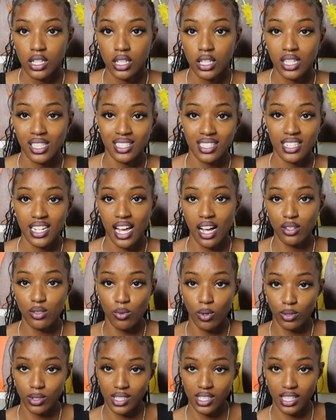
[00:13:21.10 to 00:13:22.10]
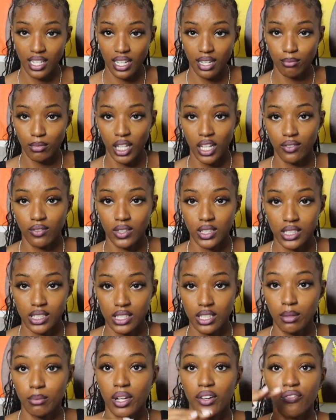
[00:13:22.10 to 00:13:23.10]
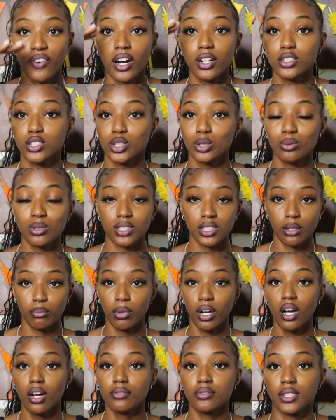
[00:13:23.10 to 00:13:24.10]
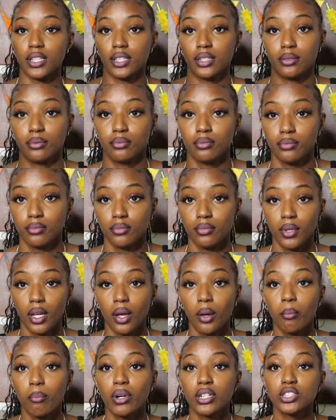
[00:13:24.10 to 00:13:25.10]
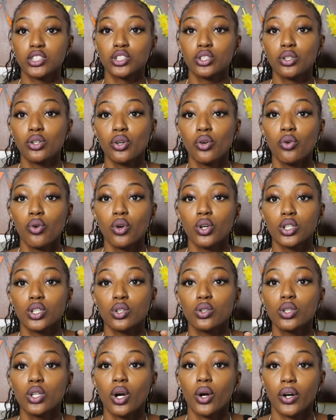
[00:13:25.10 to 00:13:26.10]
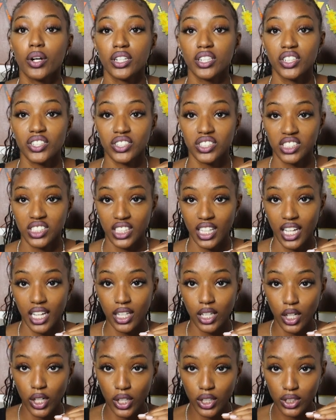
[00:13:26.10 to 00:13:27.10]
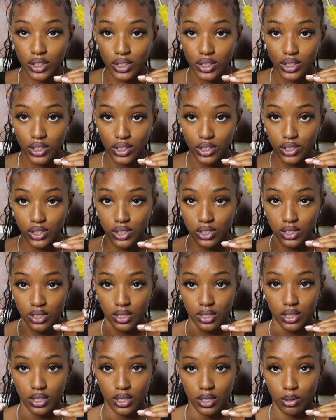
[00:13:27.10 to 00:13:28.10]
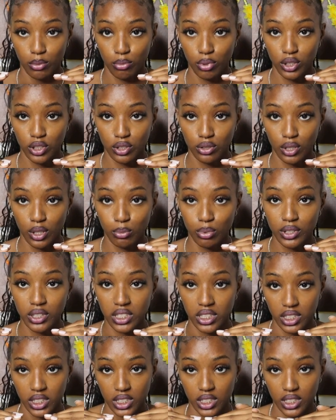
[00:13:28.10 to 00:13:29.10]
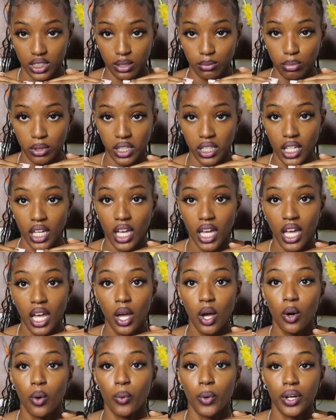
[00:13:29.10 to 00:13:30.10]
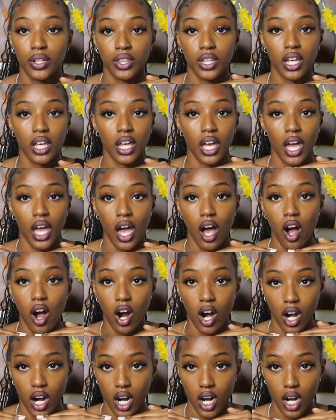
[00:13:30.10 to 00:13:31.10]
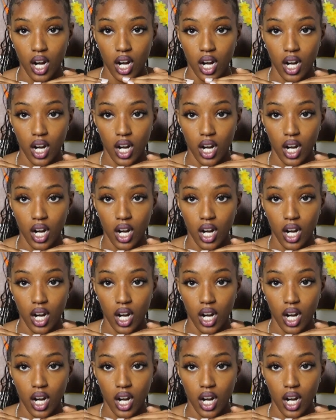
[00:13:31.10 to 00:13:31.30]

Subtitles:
Cause now you're on the same level as them. At first you was above them, but you lowering your standards put you in a position to be where they are.